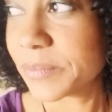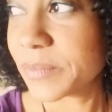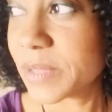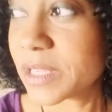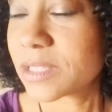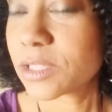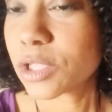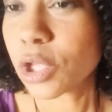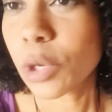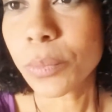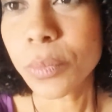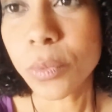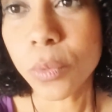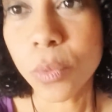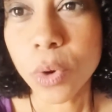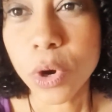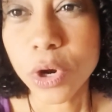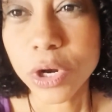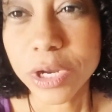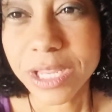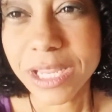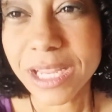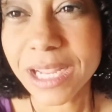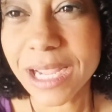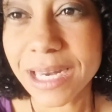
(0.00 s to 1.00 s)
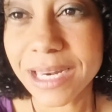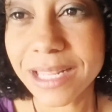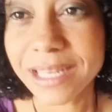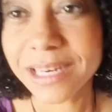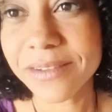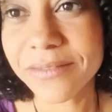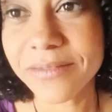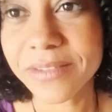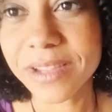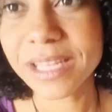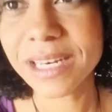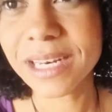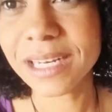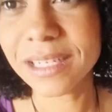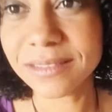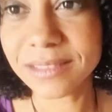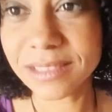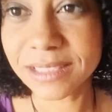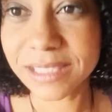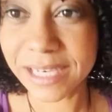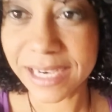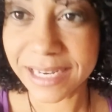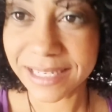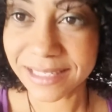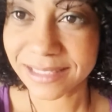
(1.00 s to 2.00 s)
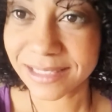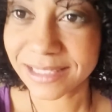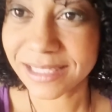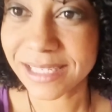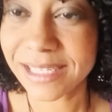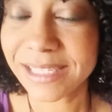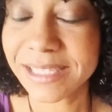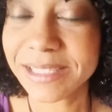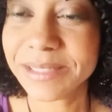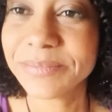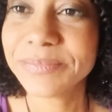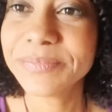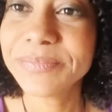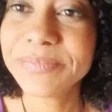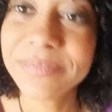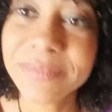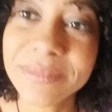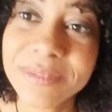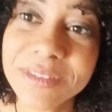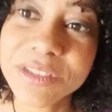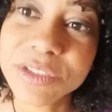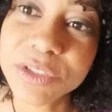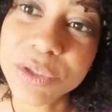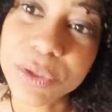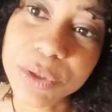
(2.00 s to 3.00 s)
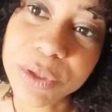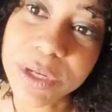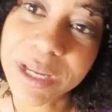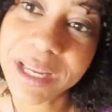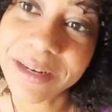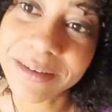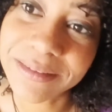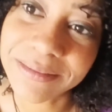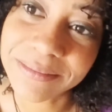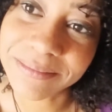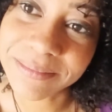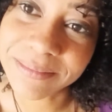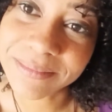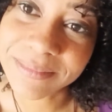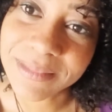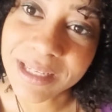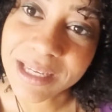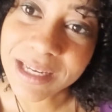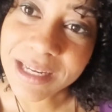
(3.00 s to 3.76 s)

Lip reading: stop working a little bit and resting, so can